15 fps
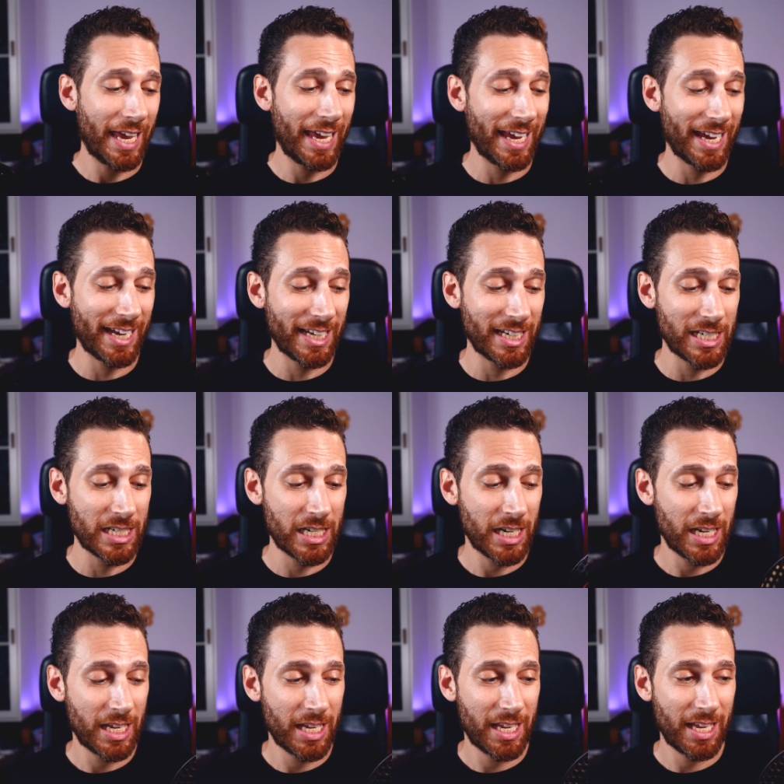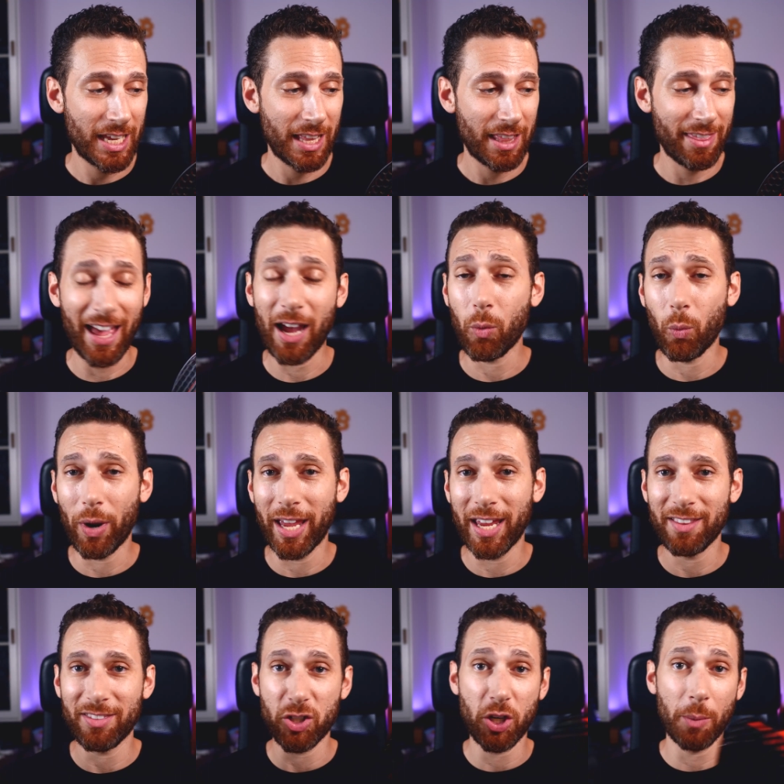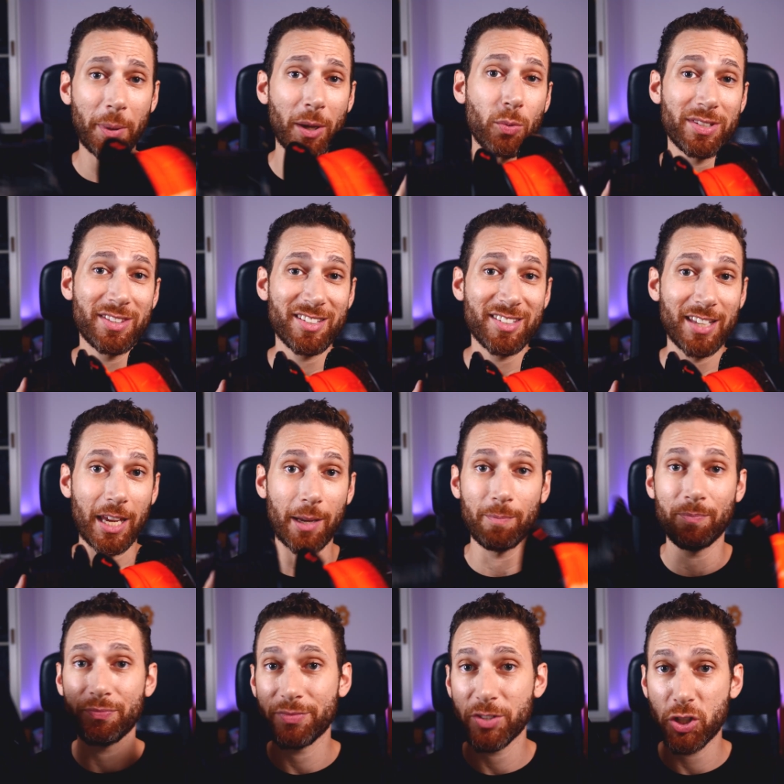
and that way the shipping was the same.